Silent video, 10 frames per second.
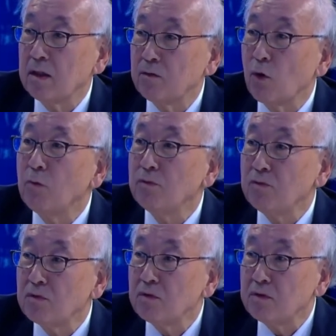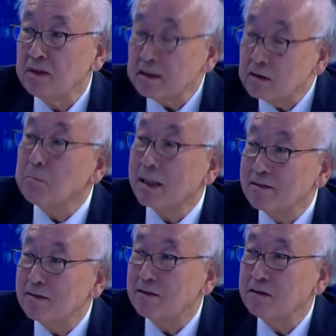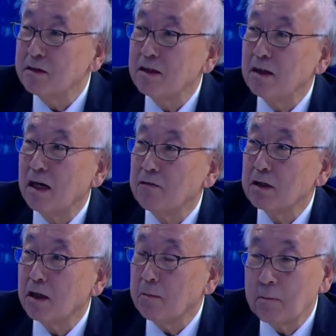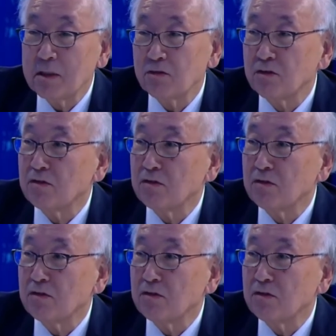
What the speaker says: from this month, our government